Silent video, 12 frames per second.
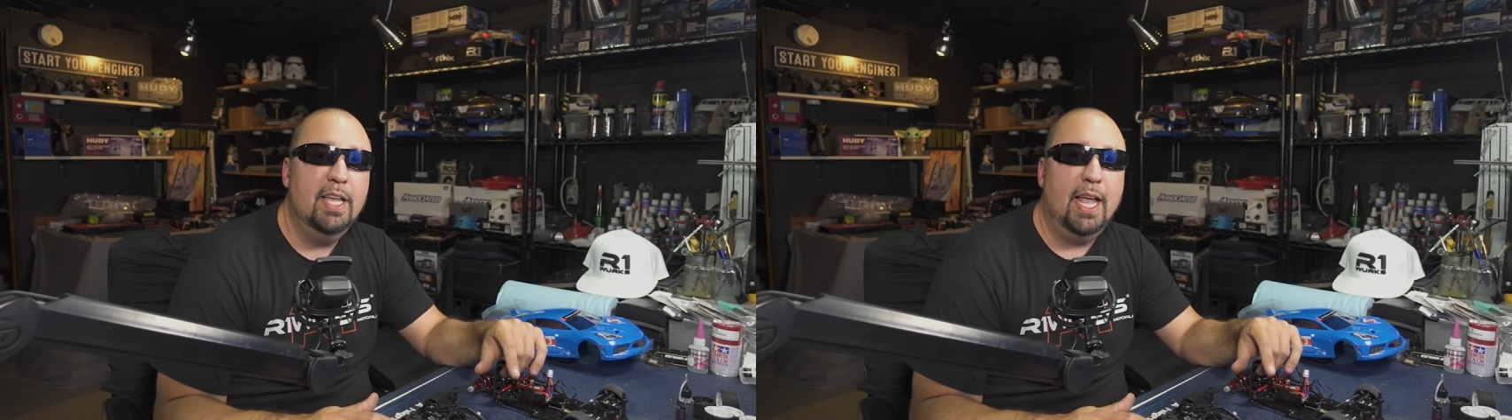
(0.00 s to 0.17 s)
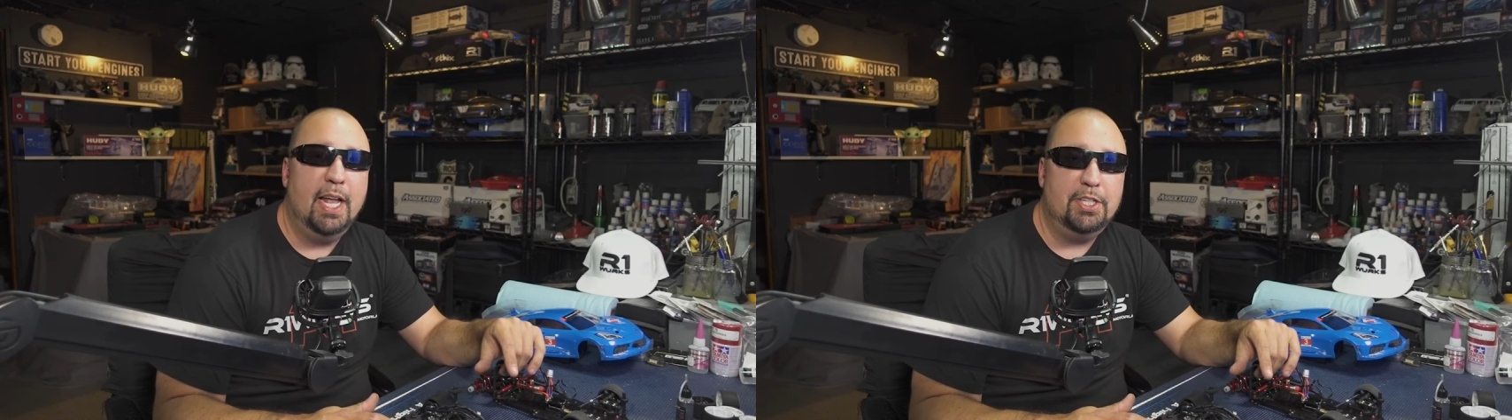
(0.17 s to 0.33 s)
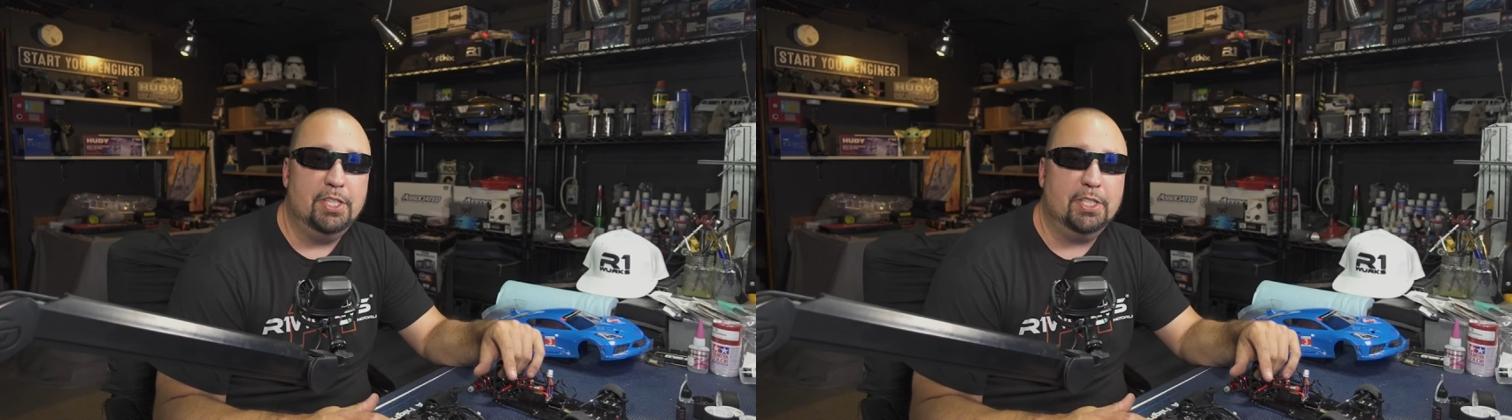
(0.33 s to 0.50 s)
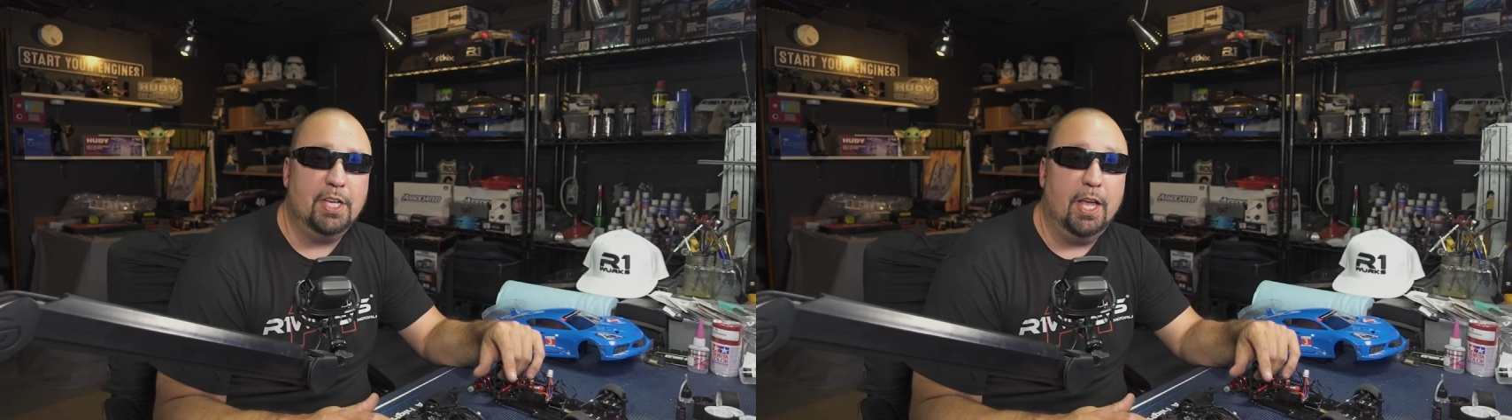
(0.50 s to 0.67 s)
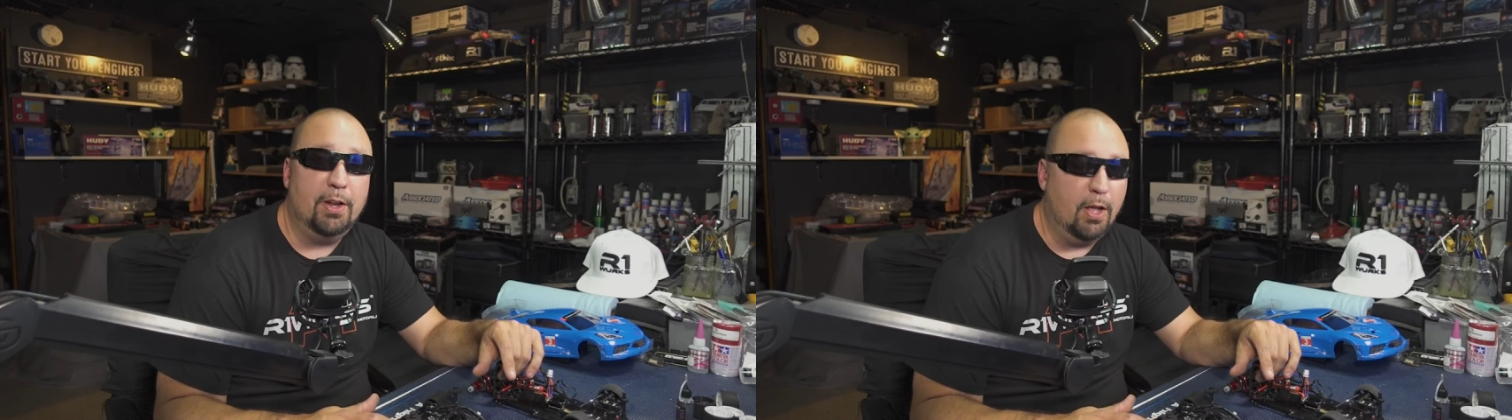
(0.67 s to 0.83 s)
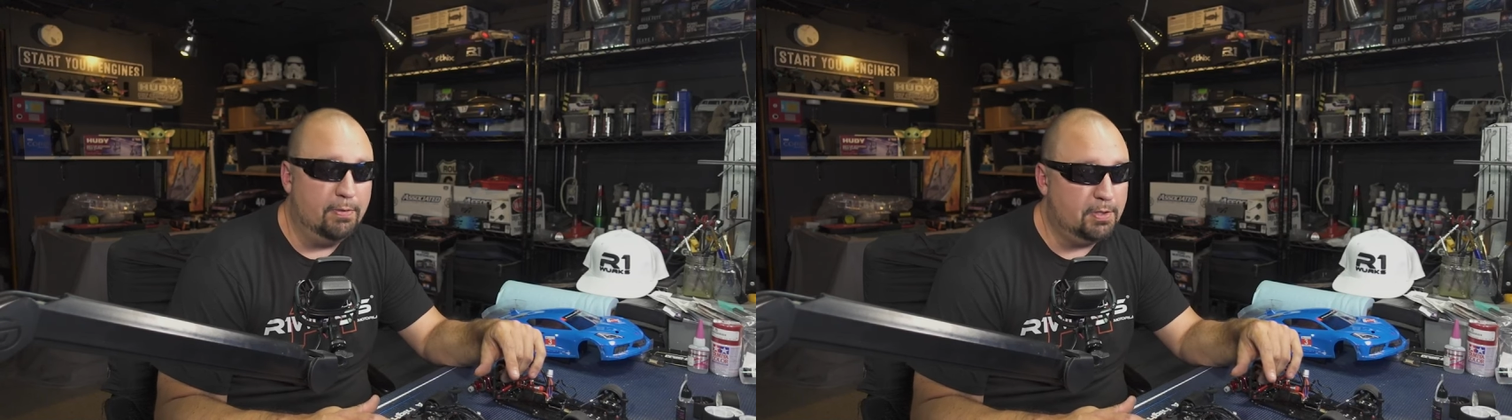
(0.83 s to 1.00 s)
and just
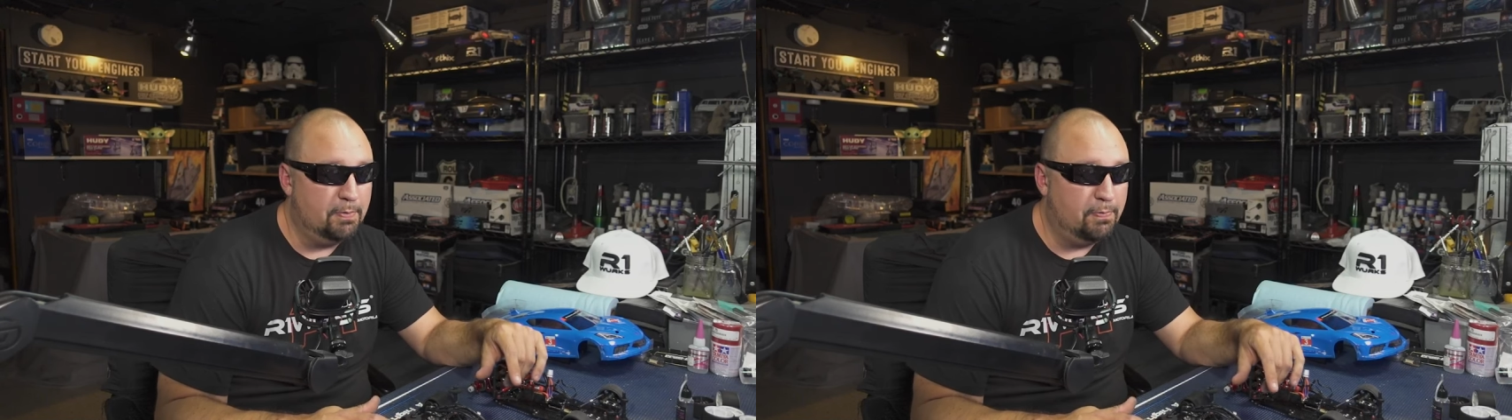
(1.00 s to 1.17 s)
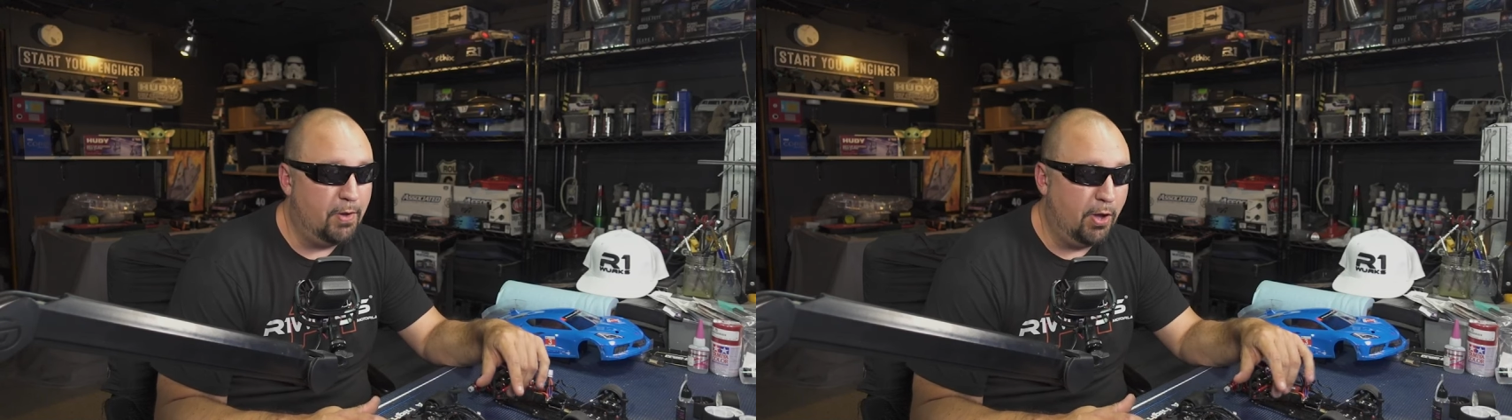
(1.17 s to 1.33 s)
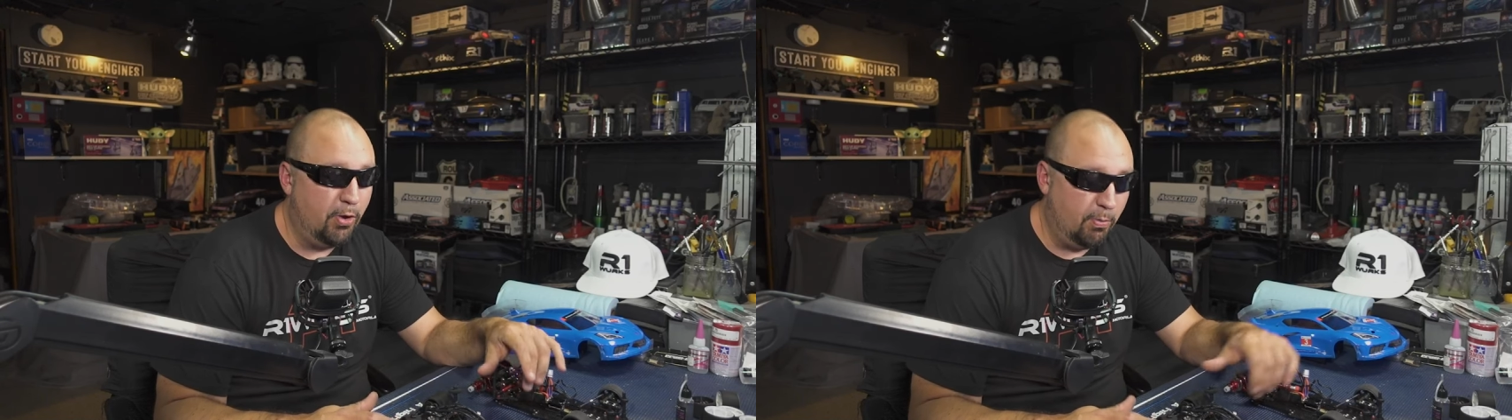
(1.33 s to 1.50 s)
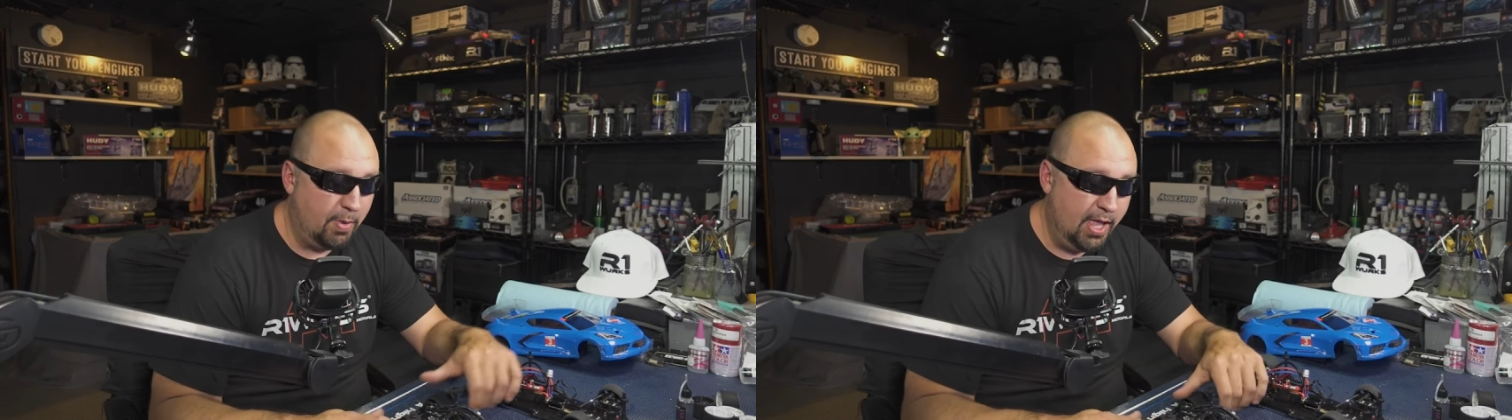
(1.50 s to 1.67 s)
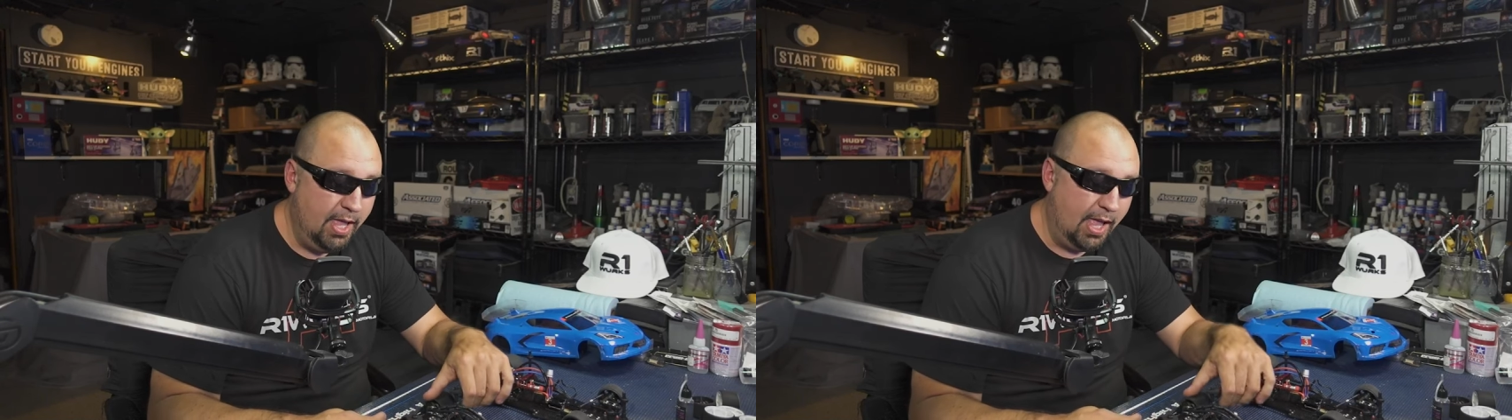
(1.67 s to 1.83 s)
cutting off some foam.